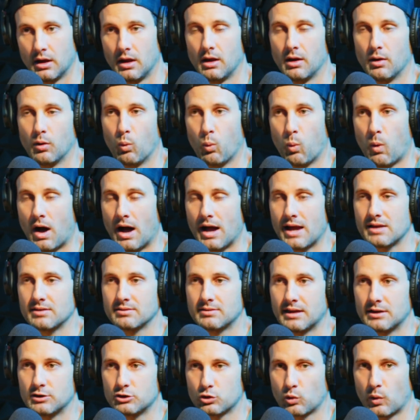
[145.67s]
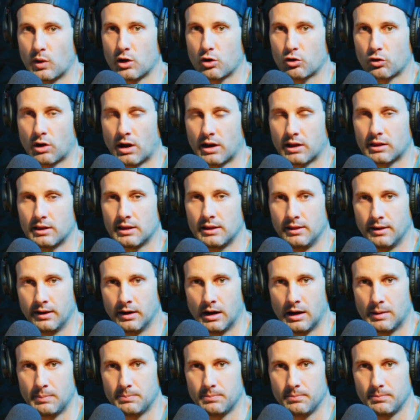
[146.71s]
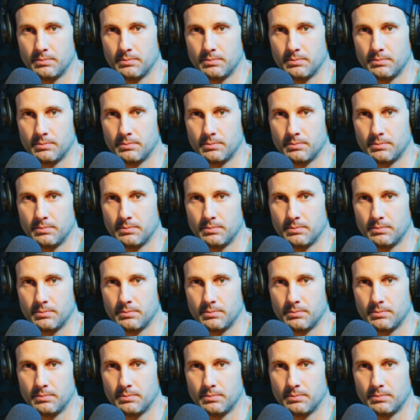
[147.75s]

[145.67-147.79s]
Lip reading: Why is that joint chronically lit up?